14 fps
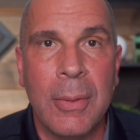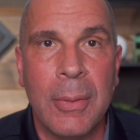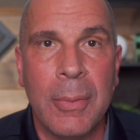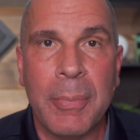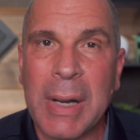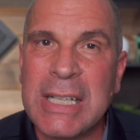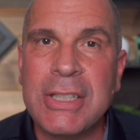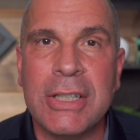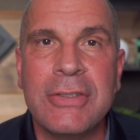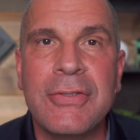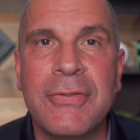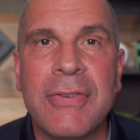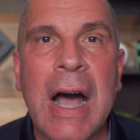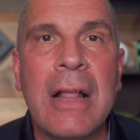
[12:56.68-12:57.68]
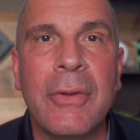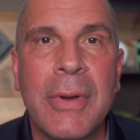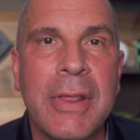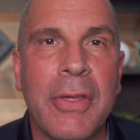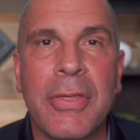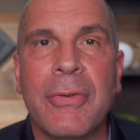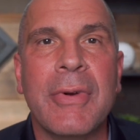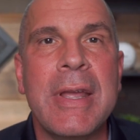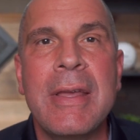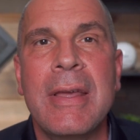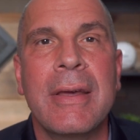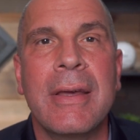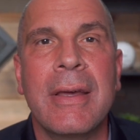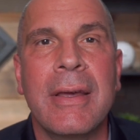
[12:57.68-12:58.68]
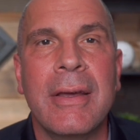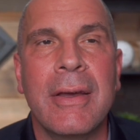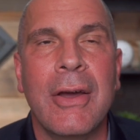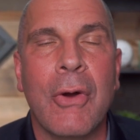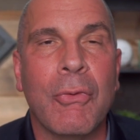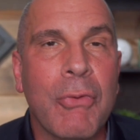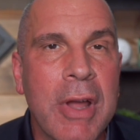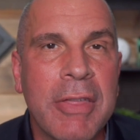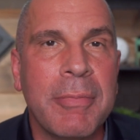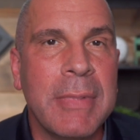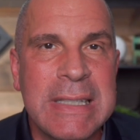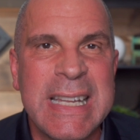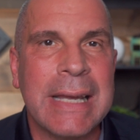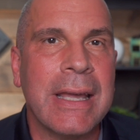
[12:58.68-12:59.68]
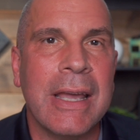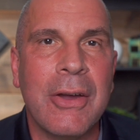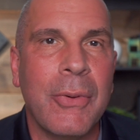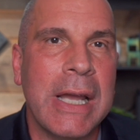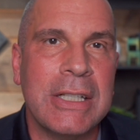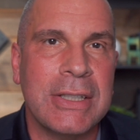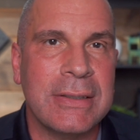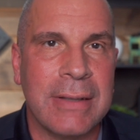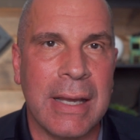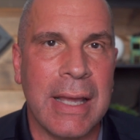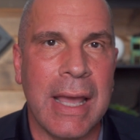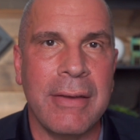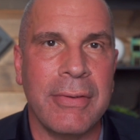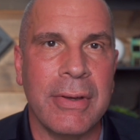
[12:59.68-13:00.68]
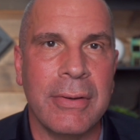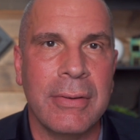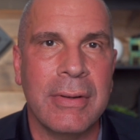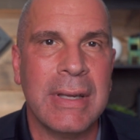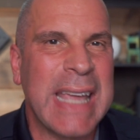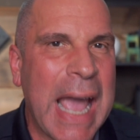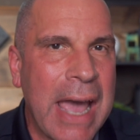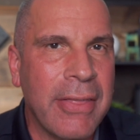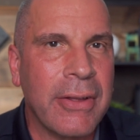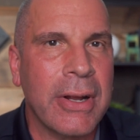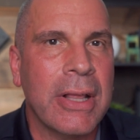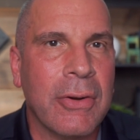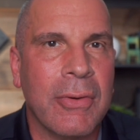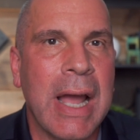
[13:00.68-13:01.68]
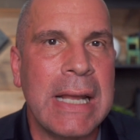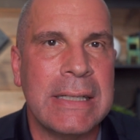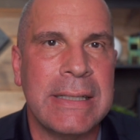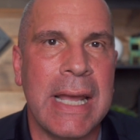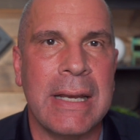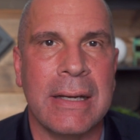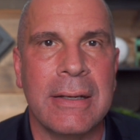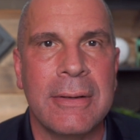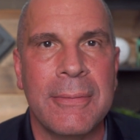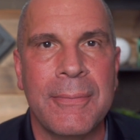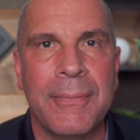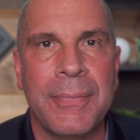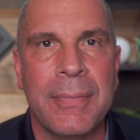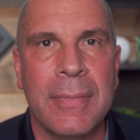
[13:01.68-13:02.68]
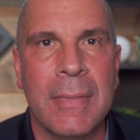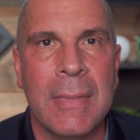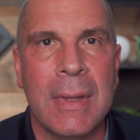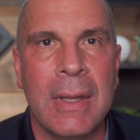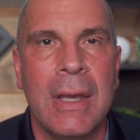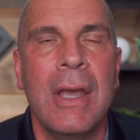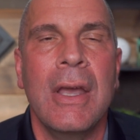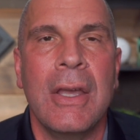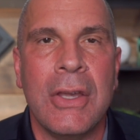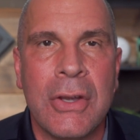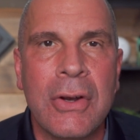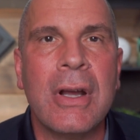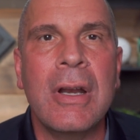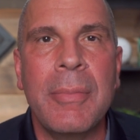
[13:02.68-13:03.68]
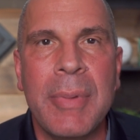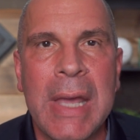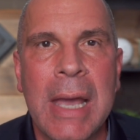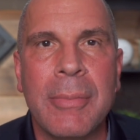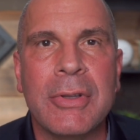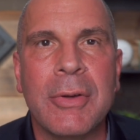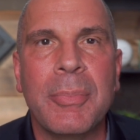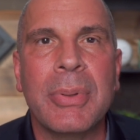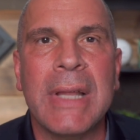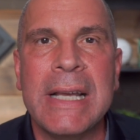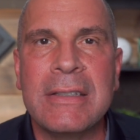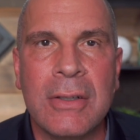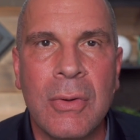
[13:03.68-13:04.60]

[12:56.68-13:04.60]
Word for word: by just following the three arithmetic equations I gave you, gathering the right data, you're going to be able to place an